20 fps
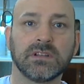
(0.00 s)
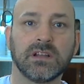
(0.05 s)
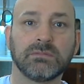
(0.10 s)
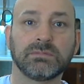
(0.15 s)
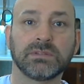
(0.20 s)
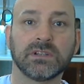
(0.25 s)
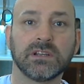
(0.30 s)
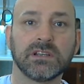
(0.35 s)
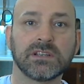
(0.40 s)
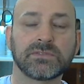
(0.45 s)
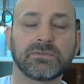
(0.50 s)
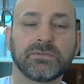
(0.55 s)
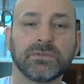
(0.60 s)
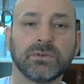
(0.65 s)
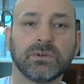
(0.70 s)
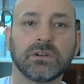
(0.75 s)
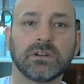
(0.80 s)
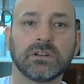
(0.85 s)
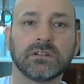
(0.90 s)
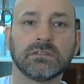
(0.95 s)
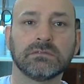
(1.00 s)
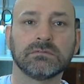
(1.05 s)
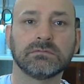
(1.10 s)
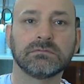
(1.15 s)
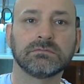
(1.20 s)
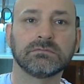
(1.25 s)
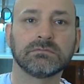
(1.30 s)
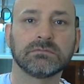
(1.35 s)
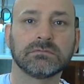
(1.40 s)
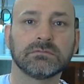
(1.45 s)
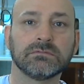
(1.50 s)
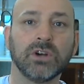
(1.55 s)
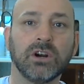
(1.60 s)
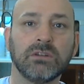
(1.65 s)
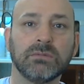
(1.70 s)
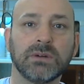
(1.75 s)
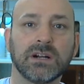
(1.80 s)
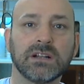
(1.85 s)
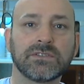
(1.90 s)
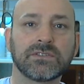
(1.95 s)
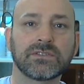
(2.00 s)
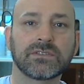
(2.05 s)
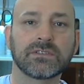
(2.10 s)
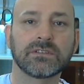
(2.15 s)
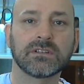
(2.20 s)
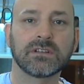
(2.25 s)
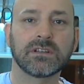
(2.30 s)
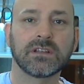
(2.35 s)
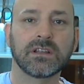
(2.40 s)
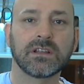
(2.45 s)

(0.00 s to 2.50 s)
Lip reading: a place for robots.